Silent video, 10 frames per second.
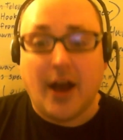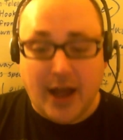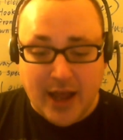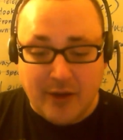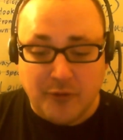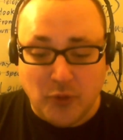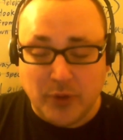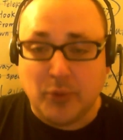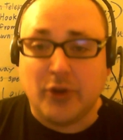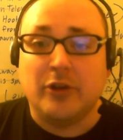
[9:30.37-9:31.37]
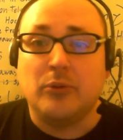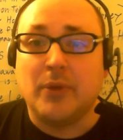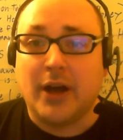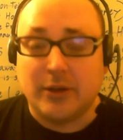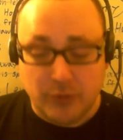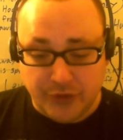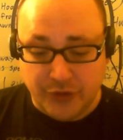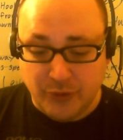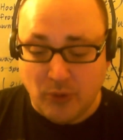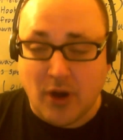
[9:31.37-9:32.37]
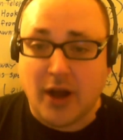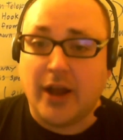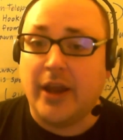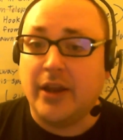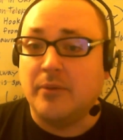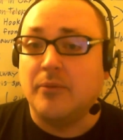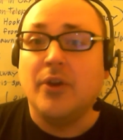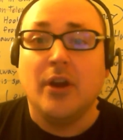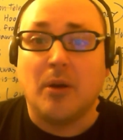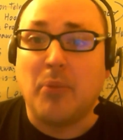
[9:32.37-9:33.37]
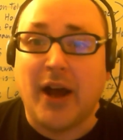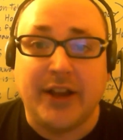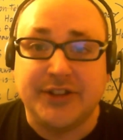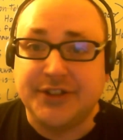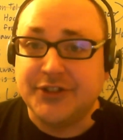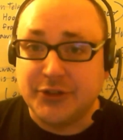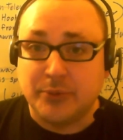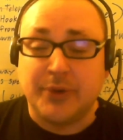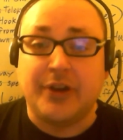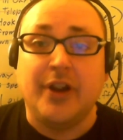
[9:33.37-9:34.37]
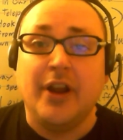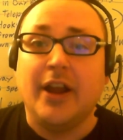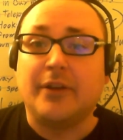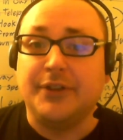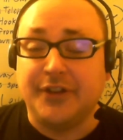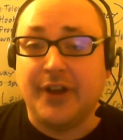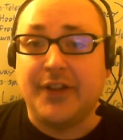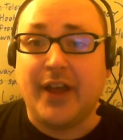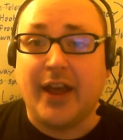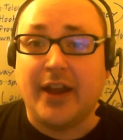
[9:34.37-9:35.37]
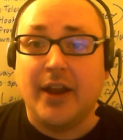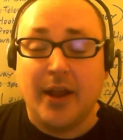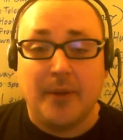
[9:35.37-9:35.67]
I have a fully playable mod with a UI and a buy system and everything like that.